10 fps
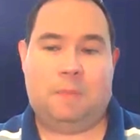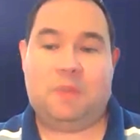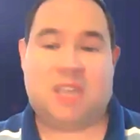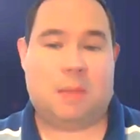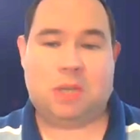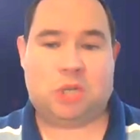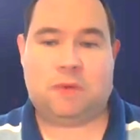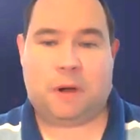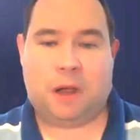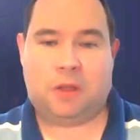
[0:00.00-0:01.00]
The same is
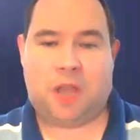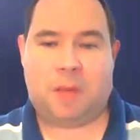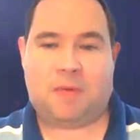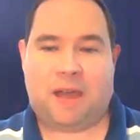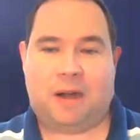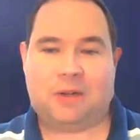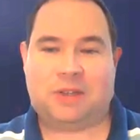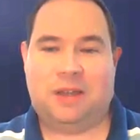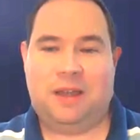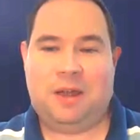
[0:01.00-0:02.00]
true for healthcare
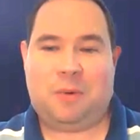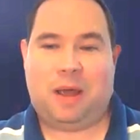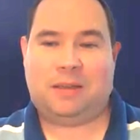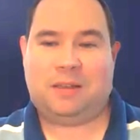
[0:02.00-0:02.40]
providers, right?